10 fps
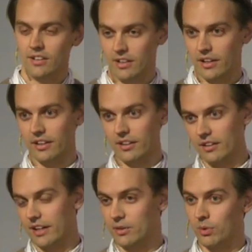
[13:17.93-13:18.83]

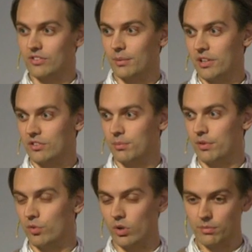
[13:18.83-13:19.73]
Like the ones I mentioned before.